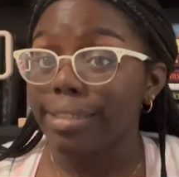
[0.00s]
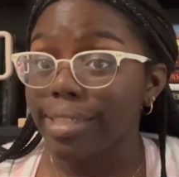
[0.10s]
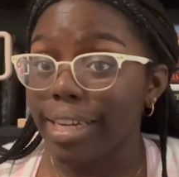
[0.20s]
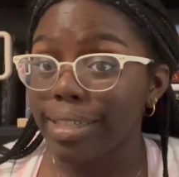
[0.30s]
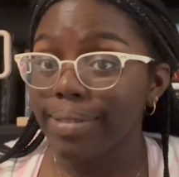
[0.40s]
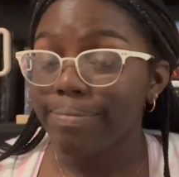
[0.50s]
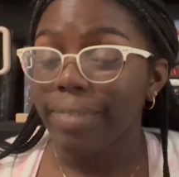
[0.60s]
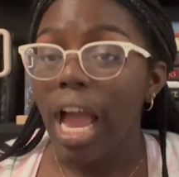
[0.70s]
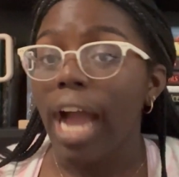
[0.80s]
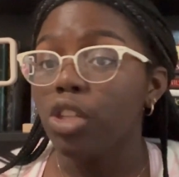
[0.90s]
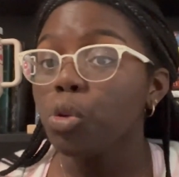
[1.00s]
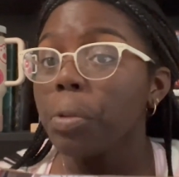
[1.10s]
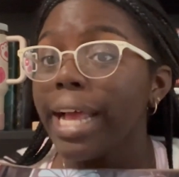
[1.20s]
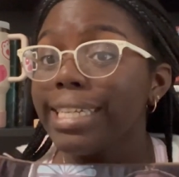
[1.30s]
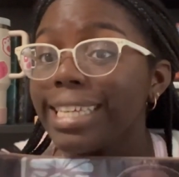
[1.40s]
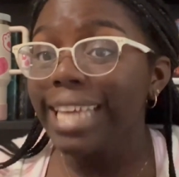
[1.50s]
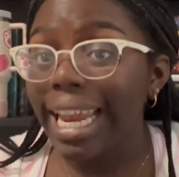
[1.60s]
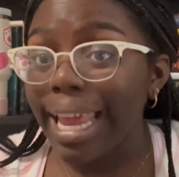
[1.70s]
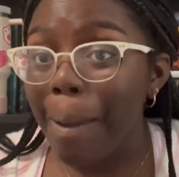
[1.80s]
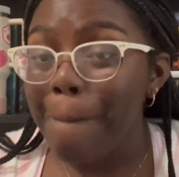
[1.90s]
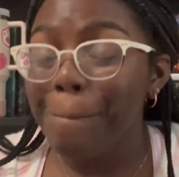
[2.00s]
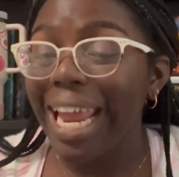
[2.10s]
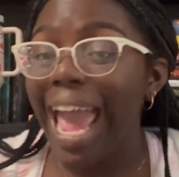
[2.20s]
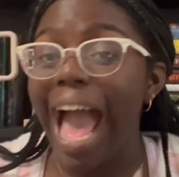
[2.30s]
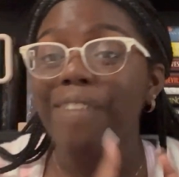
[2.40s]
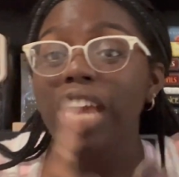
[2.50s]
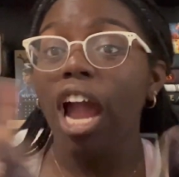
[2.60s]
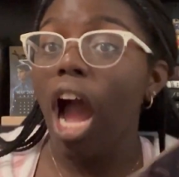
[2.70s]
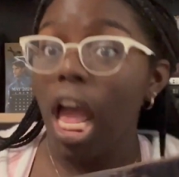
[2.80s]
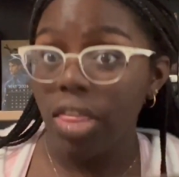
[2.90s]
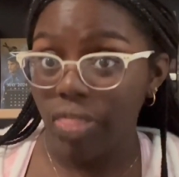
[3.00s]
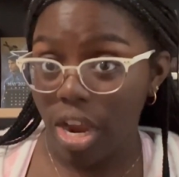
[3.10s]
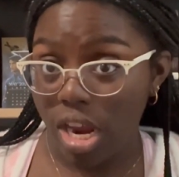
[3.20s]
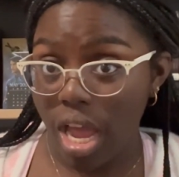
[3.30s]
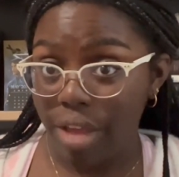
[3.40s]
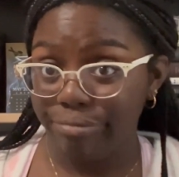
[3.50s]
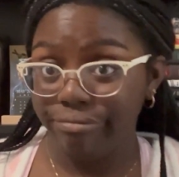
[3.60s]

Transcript: 6. I do plan to get it, but I haven't gotten there yet.